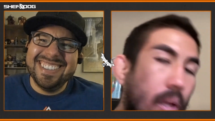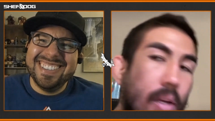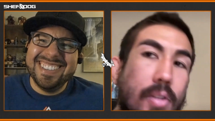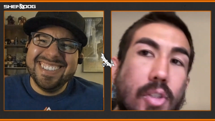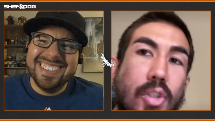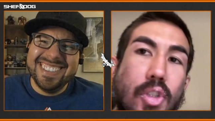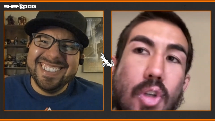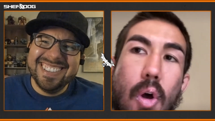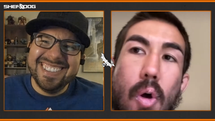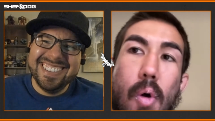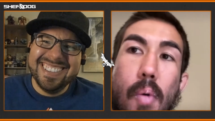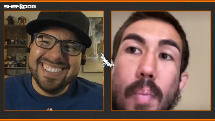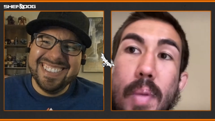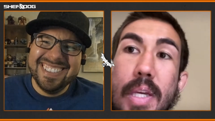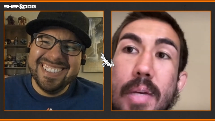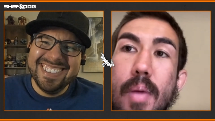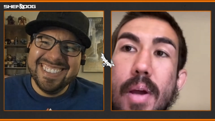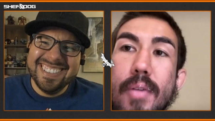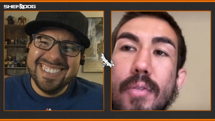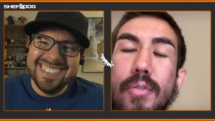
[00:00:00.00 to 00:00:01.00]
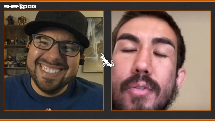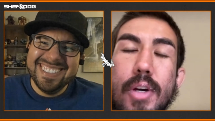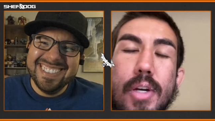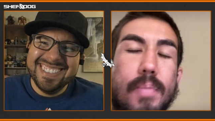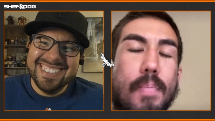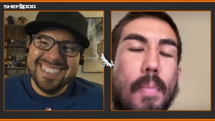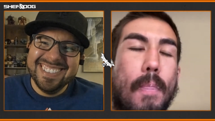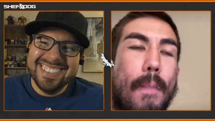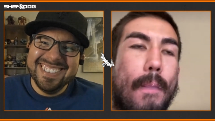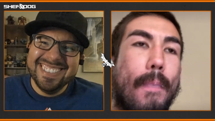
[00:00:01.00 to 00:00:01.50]
Speaker 1: So he might
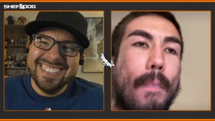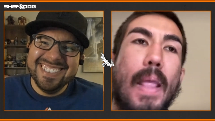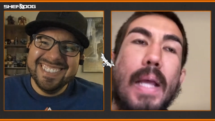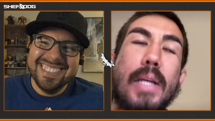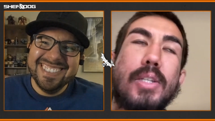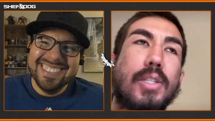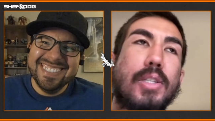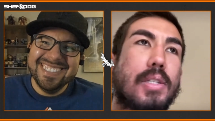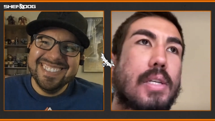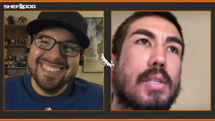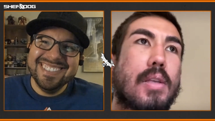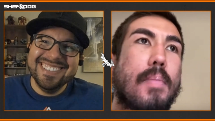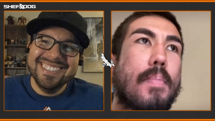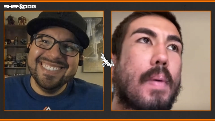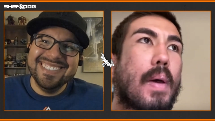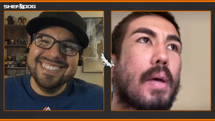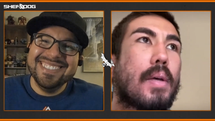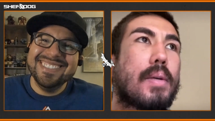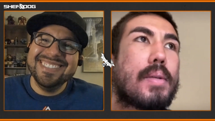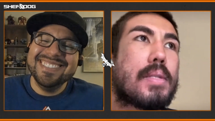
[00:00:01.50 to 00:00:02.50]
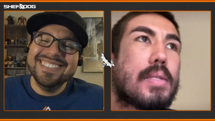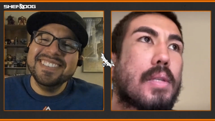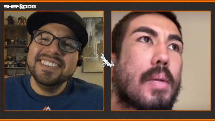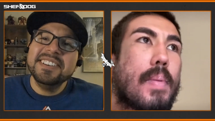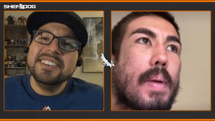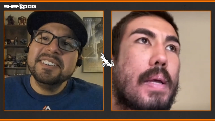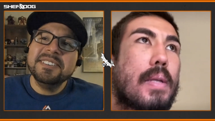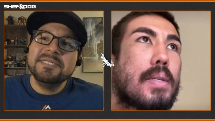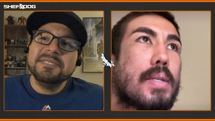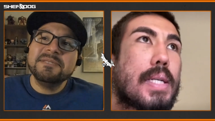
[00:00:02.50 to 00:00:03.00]
fight. It just it depends.
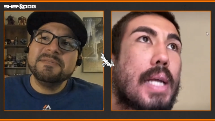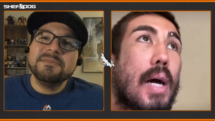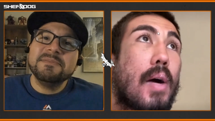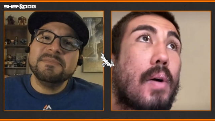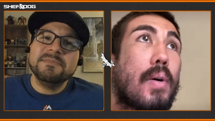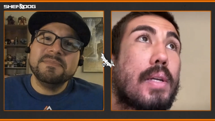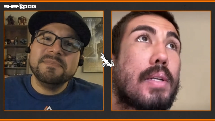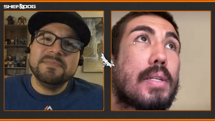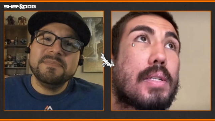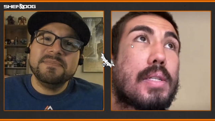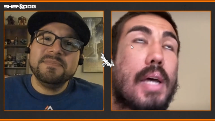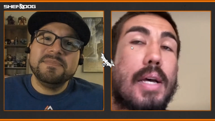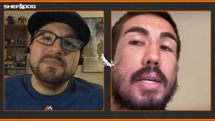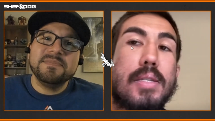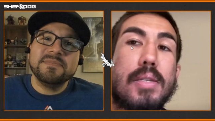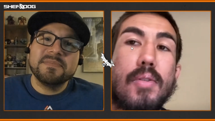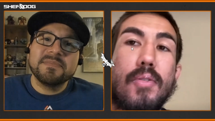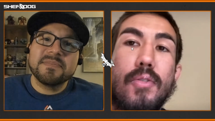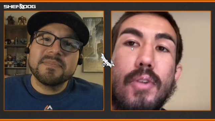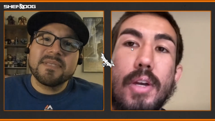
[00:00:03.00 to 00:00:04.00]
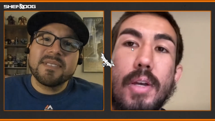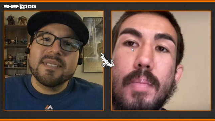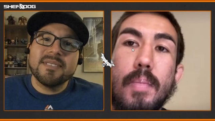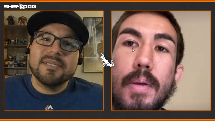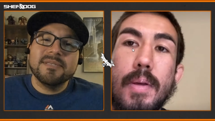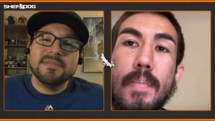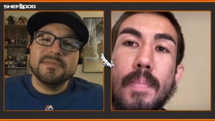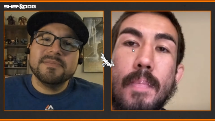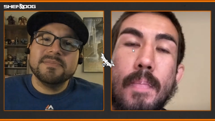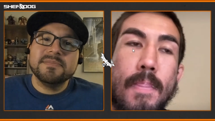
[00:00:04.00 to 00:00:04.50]
Depends on how he decides to fight
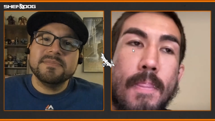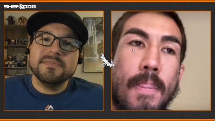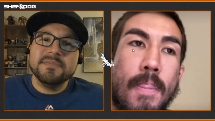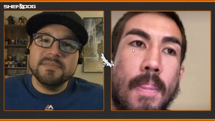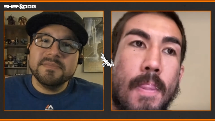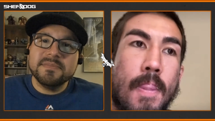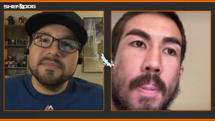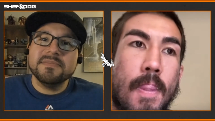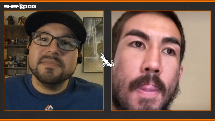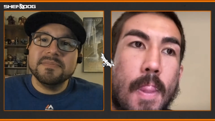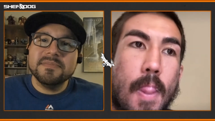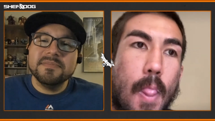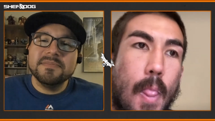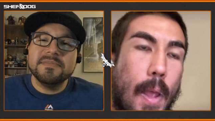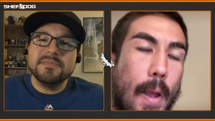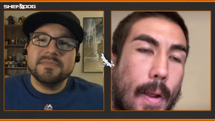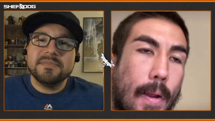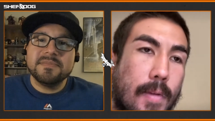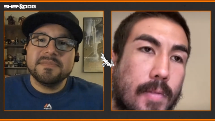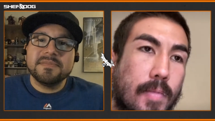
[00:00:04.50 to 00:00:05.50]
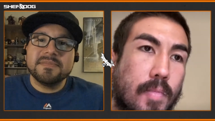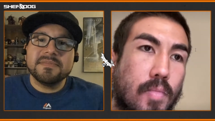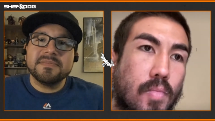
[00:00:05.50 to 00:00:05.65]
me. Mm-hmm. Like.